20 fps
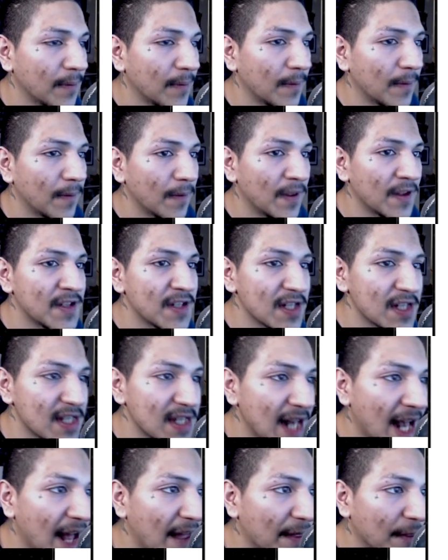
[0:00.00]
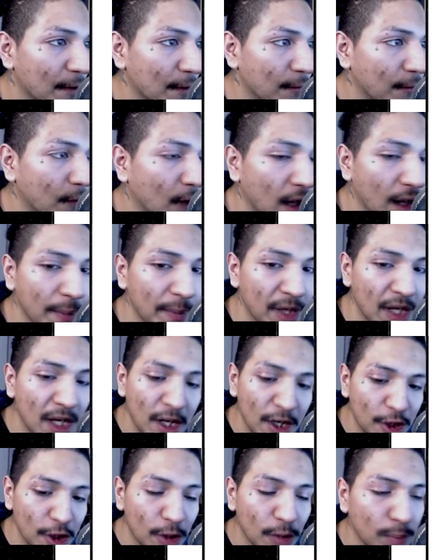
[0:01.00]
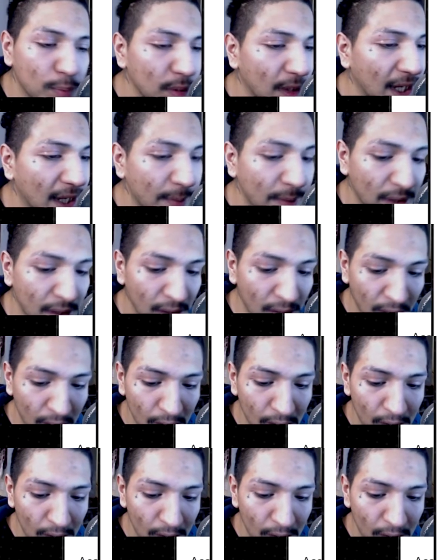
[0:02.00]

This is not their fault. I mean, you're blaming